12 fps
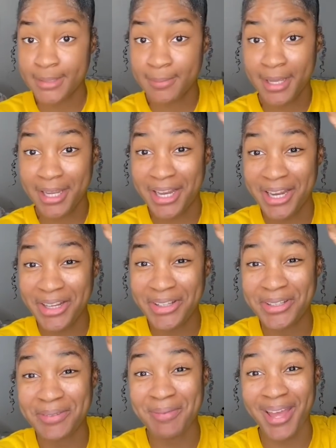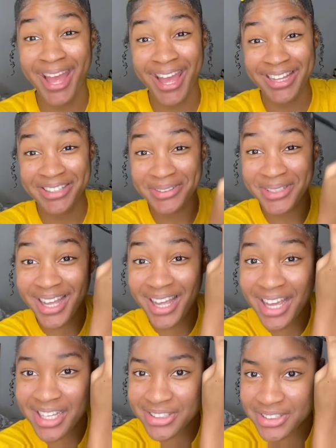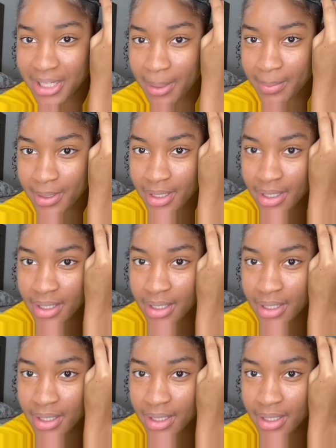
hair my head look extra big.